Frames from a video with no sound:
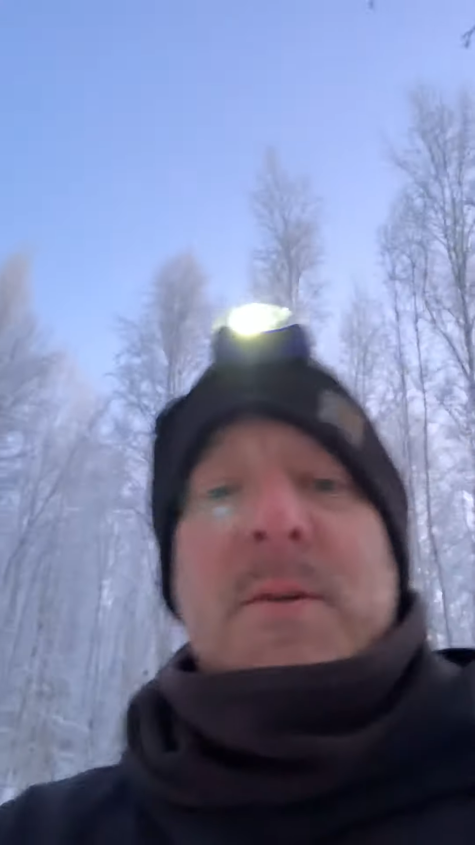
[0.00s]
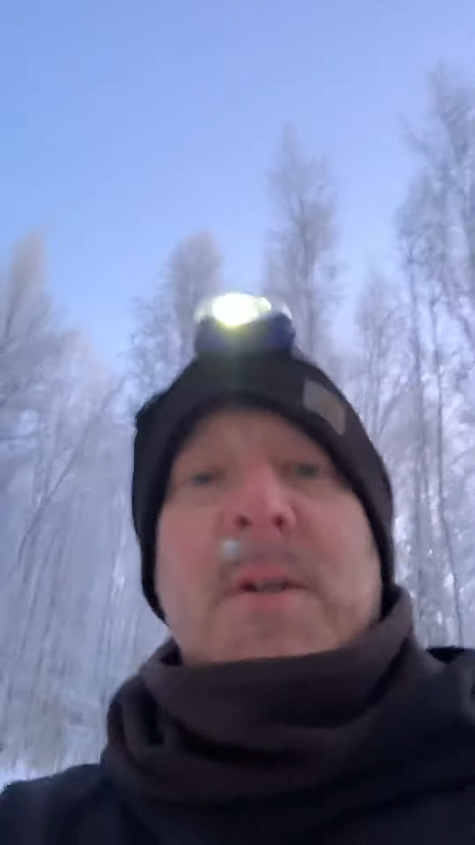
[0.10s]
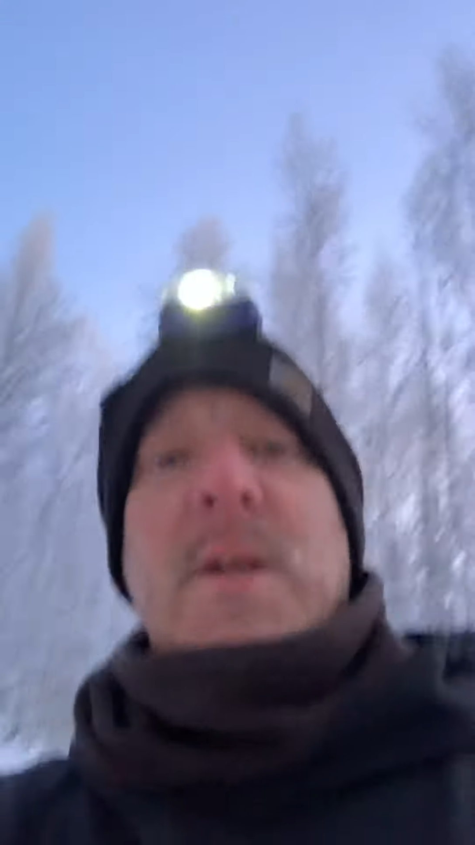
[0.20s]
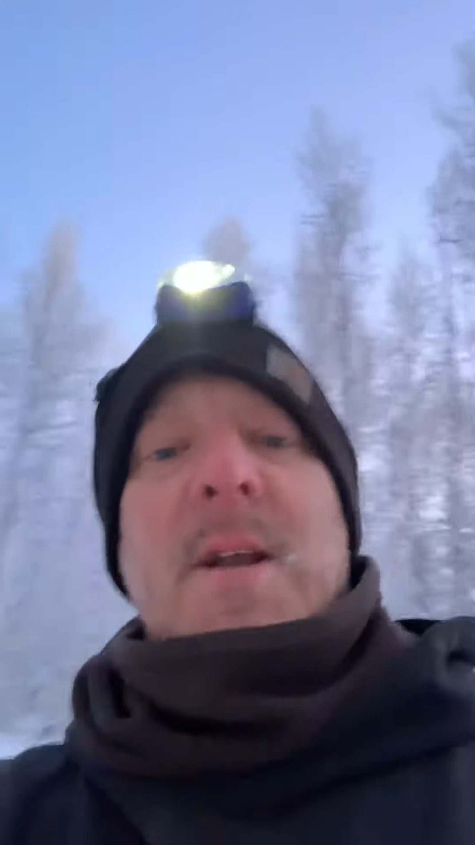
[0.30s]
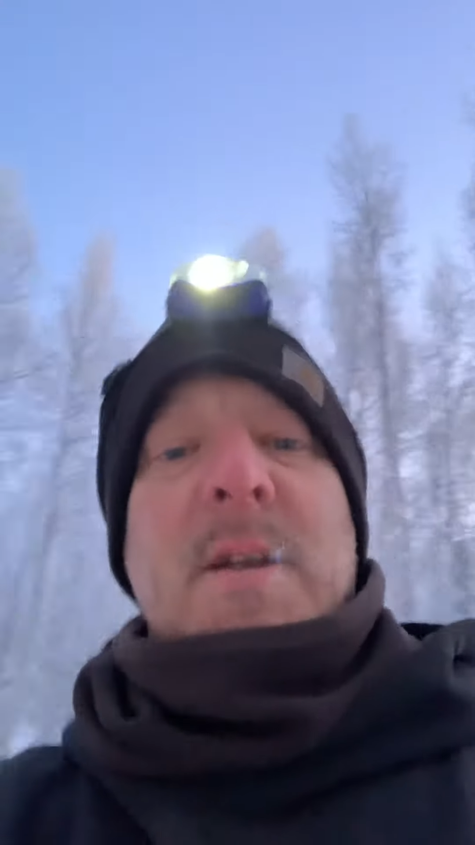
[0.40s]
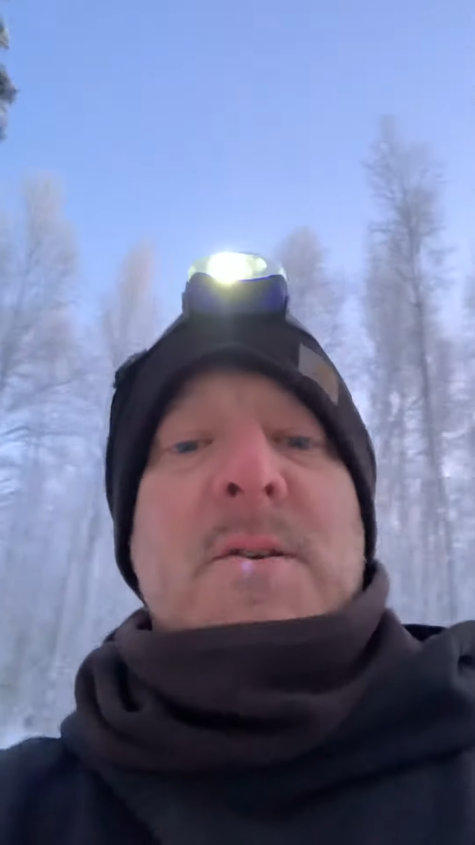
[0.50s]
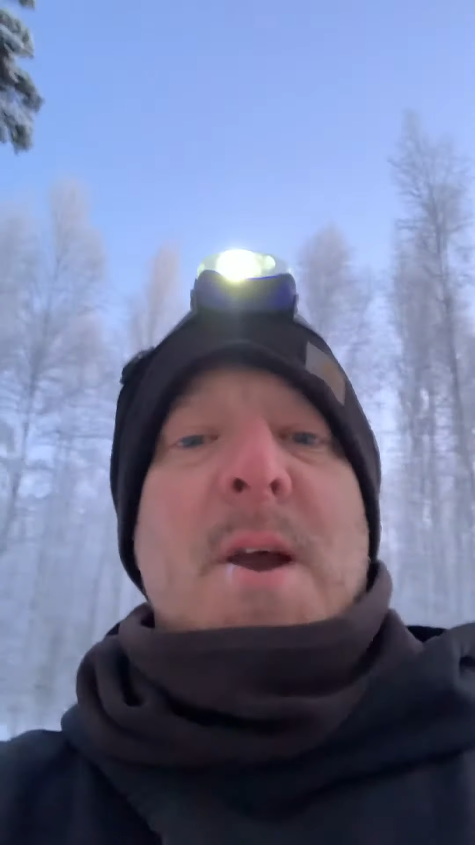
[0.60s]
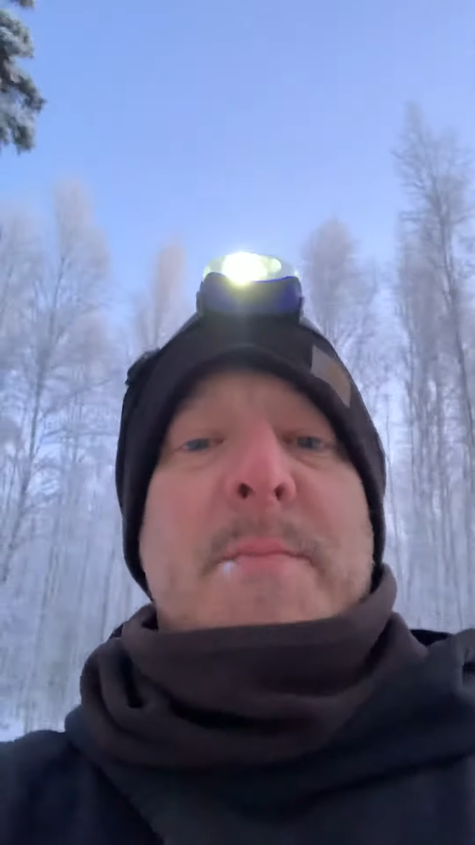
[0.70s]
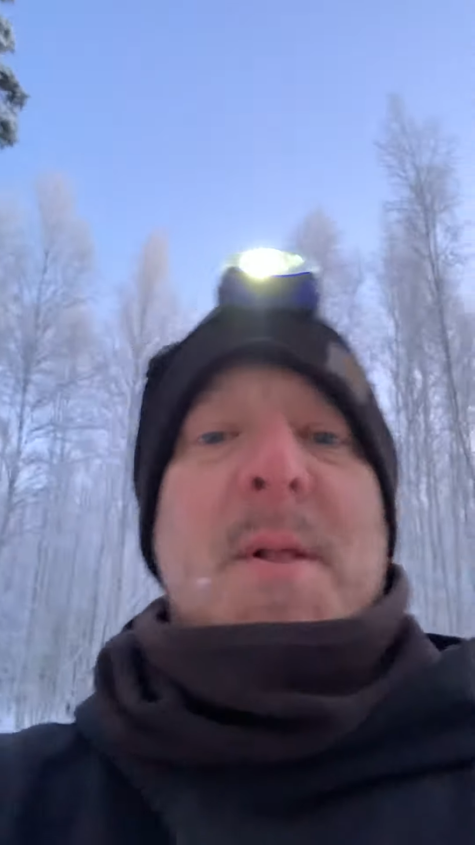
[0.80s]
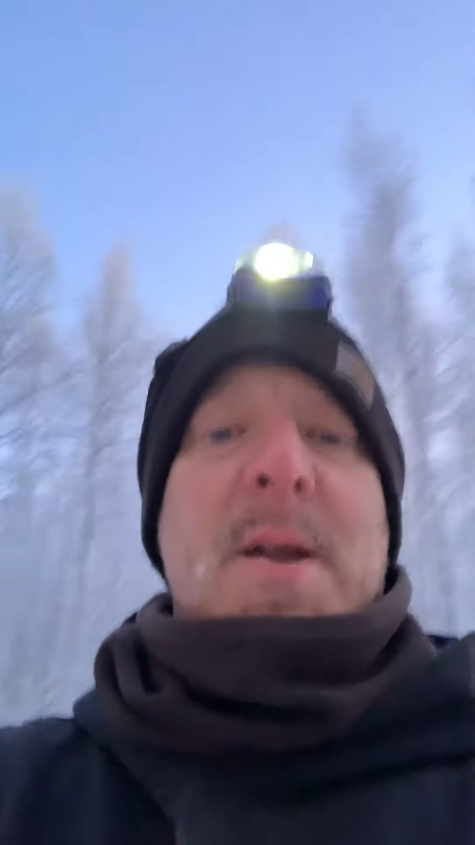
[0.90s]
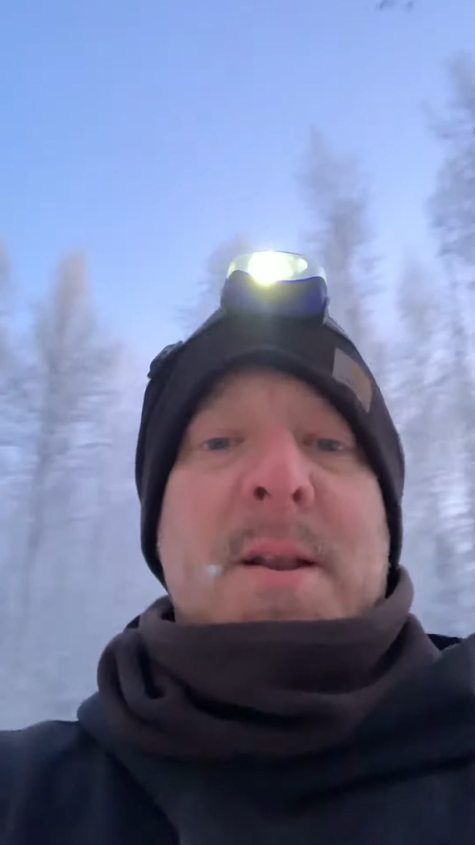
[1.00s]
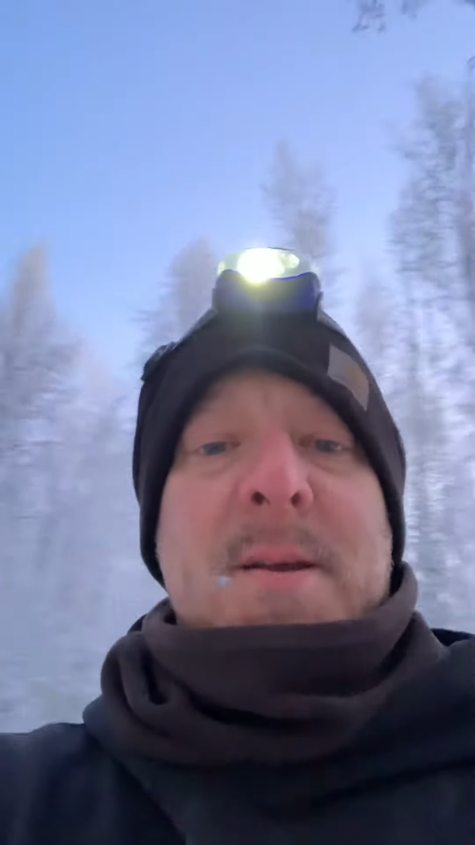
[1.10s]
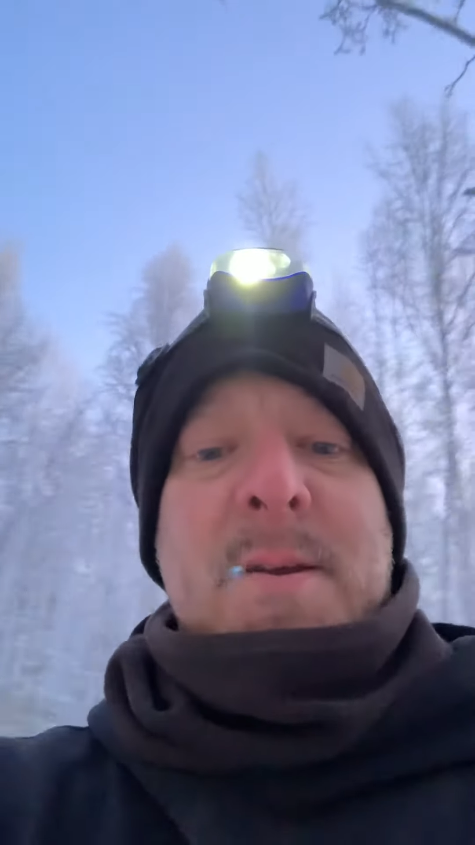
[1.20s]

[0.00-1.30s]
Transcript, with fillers: see you on the trap line.